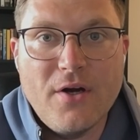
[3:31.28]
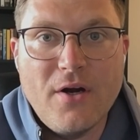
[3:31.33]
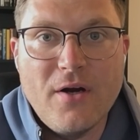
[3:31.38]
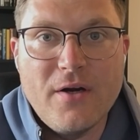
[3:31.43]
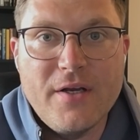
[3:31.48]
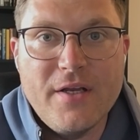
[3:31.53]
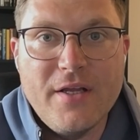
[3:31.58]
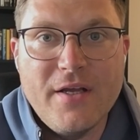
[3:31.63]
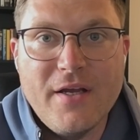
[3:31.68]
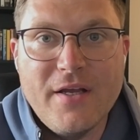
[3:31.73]

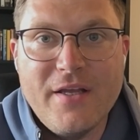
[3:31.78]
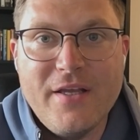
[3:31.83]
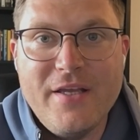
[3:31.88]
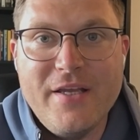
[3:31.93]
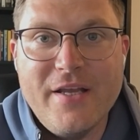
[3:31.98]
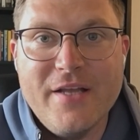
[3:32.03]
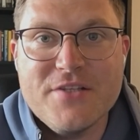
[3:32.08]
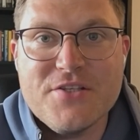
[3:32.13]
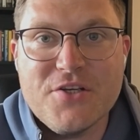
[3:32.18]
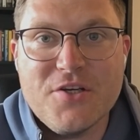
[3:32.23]
guard. Yeah,
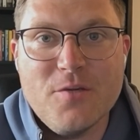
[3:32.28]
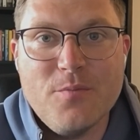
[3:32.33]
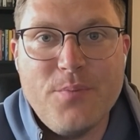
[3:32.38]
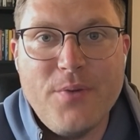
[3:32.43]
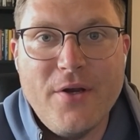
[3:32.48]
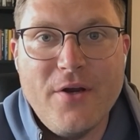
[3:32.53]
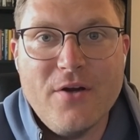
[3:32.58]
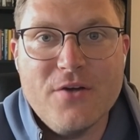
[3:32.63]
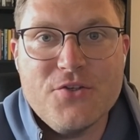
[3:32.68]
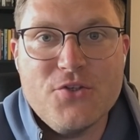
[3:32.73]
he gets
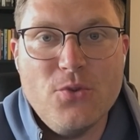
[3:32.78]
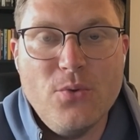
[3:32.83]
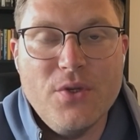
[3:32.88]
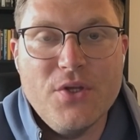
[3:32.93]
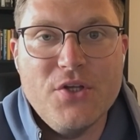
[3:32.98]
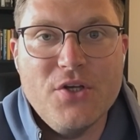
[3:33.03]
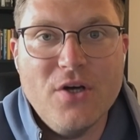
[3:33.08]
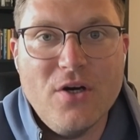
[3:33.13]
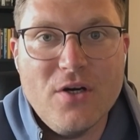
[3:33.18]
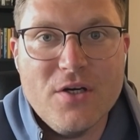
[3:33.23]
compared to
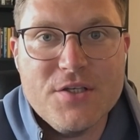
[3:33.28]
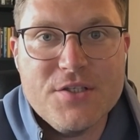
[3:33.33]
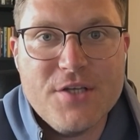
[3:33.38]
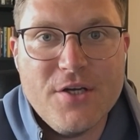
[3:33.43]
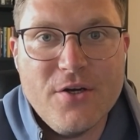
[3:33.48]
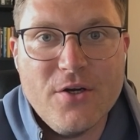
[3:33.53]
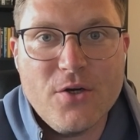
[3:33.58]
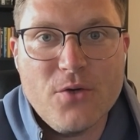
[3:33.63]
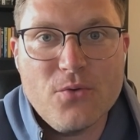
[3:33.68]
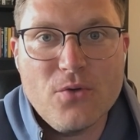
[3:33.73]
a young
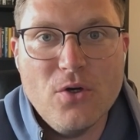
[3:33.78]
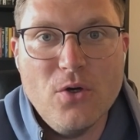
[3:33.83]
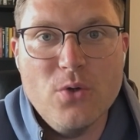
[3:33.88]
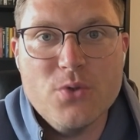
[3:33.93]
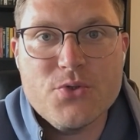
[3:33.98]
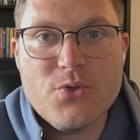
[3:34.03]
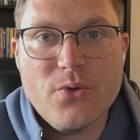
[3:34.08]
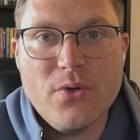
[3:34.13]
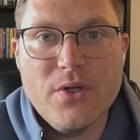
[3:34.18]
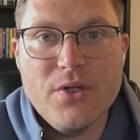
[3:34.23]
Derrick
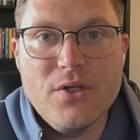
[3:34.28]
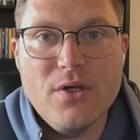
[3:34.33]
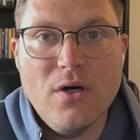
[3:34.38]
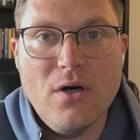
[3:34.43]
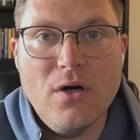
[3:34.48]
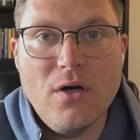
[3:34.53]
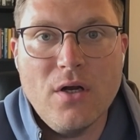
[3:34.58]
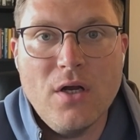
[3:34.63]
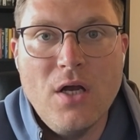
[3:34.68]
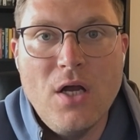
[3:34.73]
Rose or a
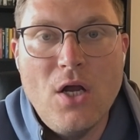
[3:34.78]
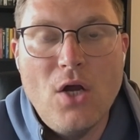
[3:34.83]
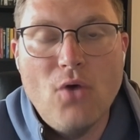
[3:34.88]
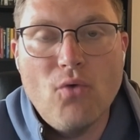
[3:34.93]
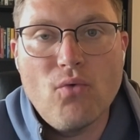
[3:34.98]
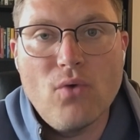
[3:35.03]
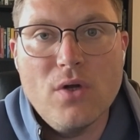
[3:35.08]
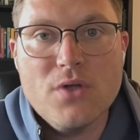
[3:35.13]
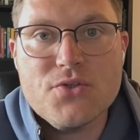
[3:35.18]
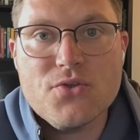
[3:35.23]
young
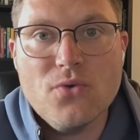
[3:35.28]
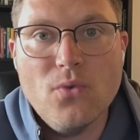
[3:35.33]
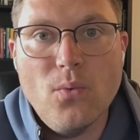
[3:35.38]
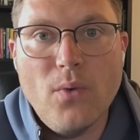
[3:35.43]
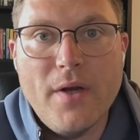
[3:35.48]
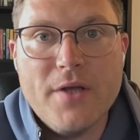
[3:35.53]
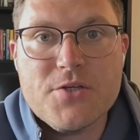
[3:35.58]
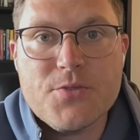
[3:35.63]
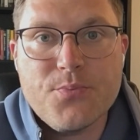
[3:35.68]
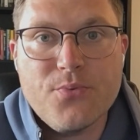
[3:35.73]

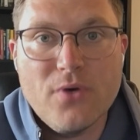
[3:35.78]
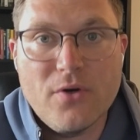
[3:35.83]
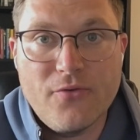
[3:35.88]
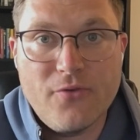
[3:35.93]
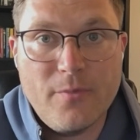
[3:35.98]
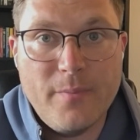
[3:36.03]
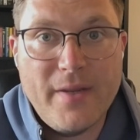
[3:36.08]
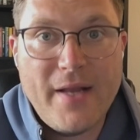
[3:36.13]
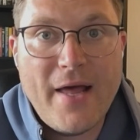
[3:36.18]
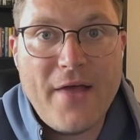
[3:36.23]
Russell
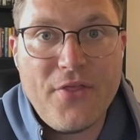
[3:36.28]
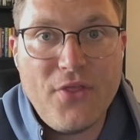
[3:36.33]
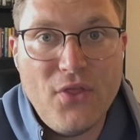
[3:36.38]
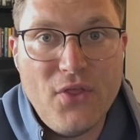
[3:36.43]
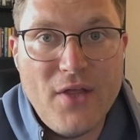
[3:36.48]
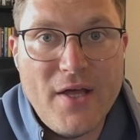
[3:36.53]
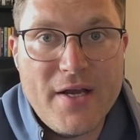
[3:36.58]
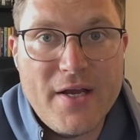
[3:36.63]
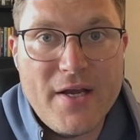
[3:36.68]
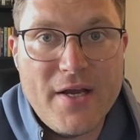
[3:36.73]
Westbrook from an
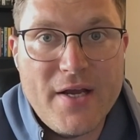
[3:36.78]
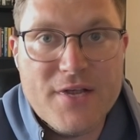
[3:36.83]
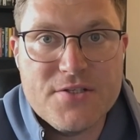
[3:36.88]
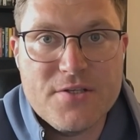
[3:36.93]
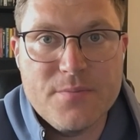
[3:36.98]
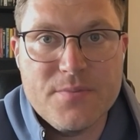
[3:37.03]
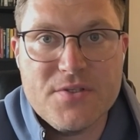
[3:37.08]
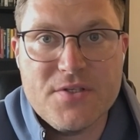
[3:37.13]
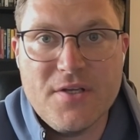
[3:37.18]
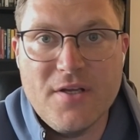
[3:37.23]

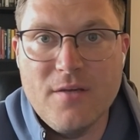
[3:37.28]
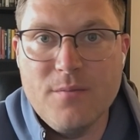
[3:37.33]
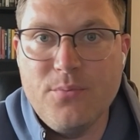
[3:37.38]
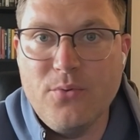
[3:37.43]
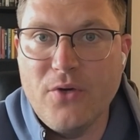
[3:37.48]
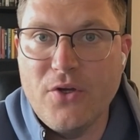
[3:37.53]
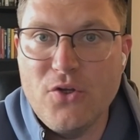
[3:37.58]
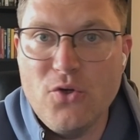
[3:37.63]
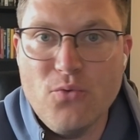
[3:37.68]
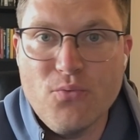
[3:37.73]
athleticism
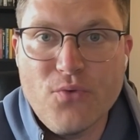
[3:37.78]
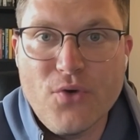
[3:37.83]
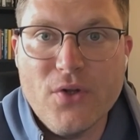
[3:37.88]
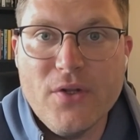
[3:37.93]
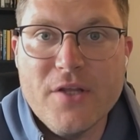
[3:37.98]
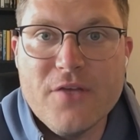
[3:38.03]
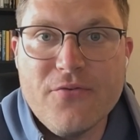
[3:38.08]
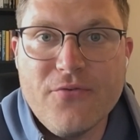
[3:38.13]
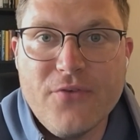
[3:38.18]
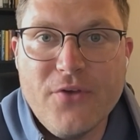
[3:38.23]
standpoint. You
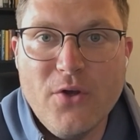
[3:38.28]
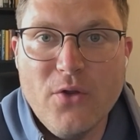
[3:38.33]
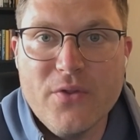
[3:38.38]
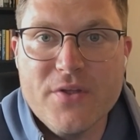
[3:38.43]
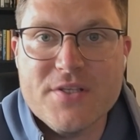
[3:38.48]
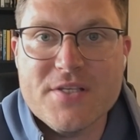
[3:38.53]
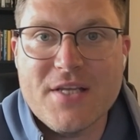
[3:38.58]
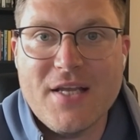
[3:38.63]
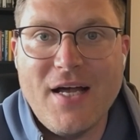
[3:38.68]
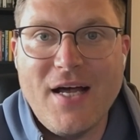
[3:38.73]
really feel
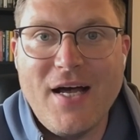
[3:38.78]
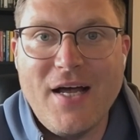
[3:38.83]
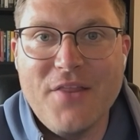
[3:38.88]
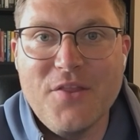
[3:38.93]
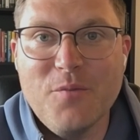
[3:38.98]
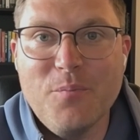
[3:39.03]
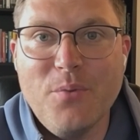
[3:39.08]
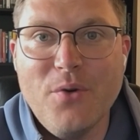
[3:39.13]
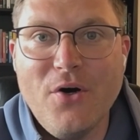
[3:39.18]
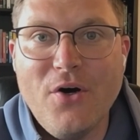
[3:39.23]
this guy
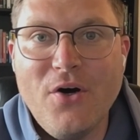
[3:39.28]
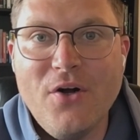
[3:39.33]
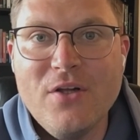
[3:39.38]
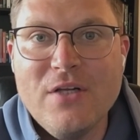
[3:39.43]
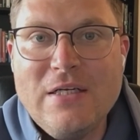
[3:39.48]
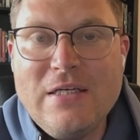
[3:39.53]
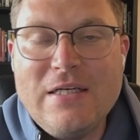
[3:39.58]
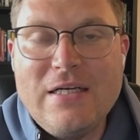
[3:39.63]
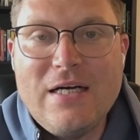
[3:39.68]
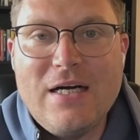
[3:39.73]
on the
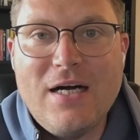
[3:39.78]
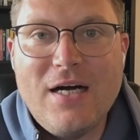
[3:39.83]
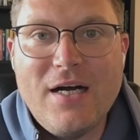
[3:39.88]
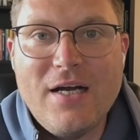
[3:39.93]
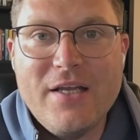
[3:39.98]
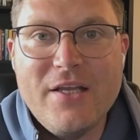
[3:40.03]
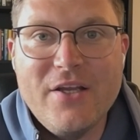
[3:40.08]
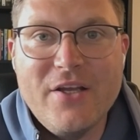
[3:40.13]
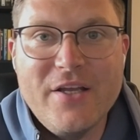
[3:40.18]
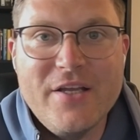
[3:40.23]
ball.
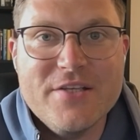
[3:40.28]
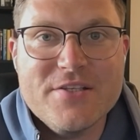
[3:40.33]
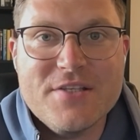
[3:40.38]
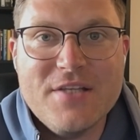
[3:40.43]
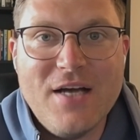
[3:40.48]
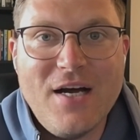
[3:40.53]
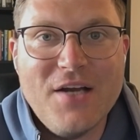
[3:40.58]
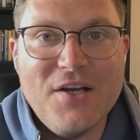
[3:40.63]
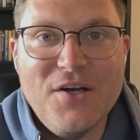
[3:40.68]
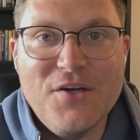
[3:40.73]

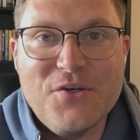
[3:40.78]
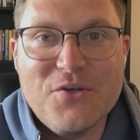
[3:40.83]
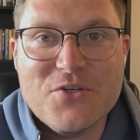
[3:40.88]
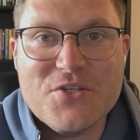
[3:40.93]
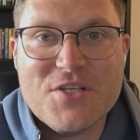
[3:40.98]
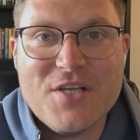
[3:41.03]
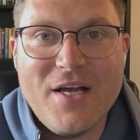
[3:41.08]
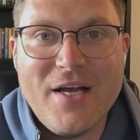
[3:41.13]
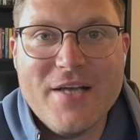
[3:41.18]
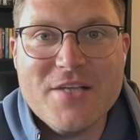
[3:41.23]
He's not
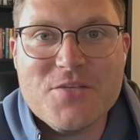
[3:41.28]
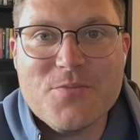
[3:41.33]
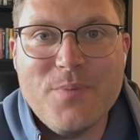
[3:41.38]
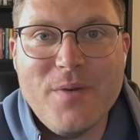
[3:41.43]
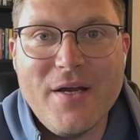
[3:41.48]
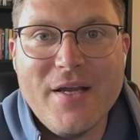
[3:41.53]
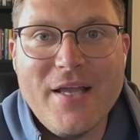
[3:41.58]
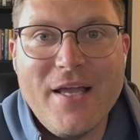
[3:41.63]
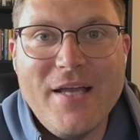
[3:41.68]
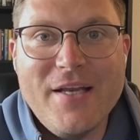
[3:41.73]

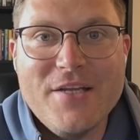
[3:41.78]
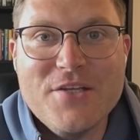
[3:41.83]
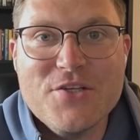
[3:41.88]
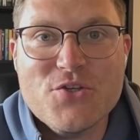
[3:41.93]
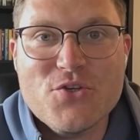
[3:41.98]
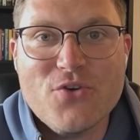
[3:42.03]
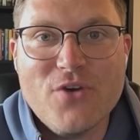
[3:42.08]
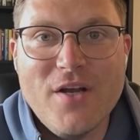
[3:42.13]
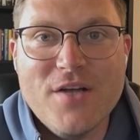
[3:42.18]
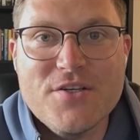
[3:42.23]
undersized by any
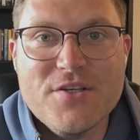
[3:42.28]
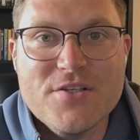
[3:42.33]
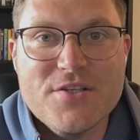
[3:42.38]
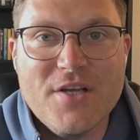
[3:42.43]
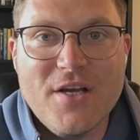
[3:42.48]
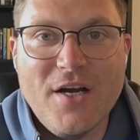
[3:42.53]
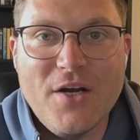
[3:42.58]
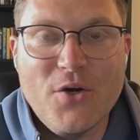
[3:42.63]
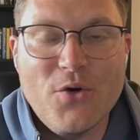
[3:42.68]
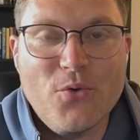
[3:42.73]
stretch.
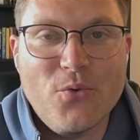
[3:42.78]
He's got